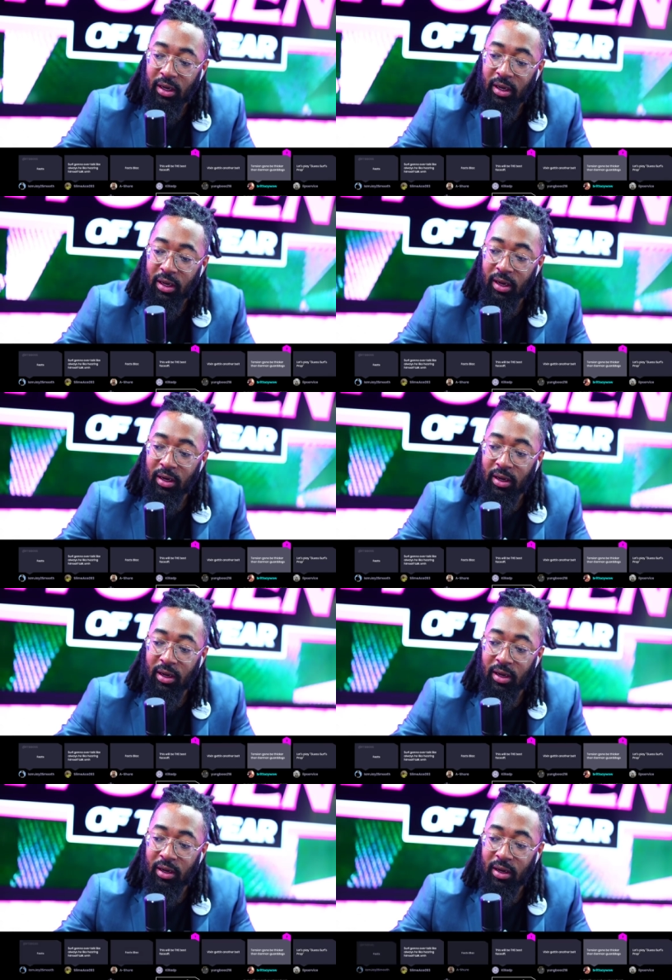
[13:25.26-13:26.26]
and
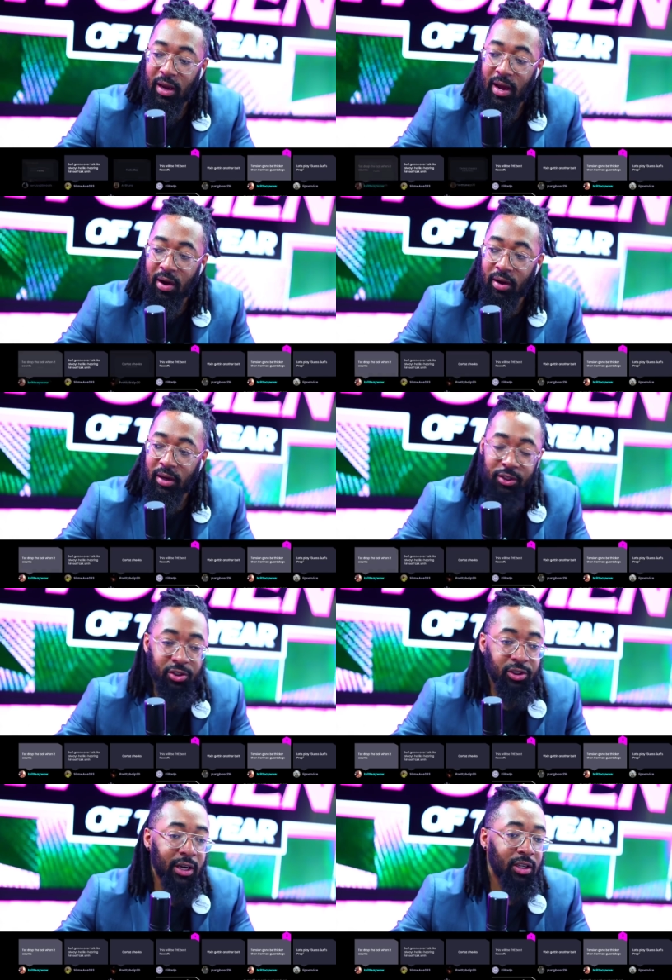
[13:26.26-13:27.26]
uh, how his
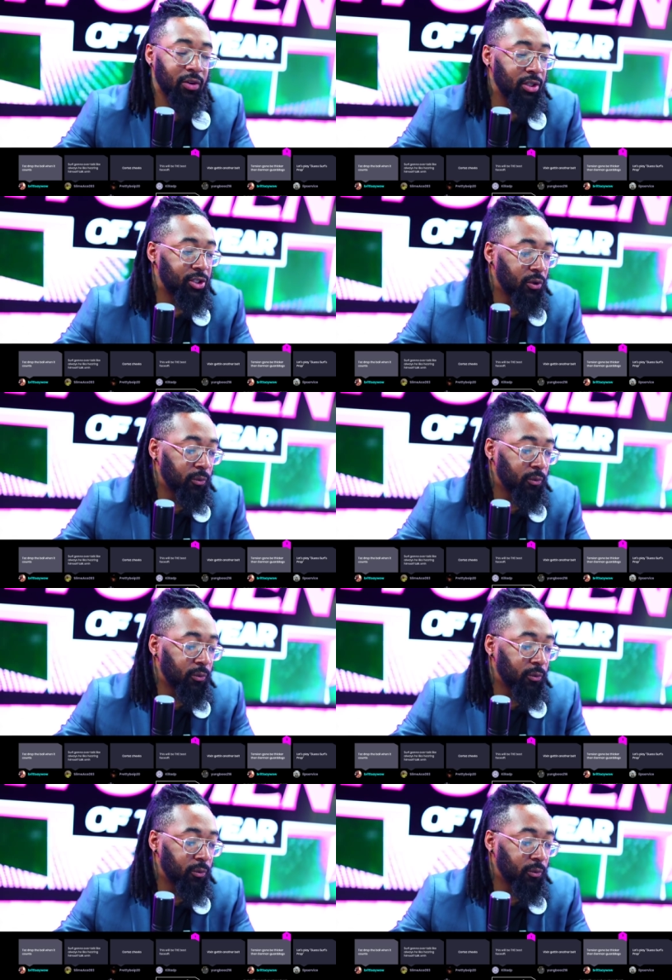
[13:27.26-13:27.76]
trajectory too.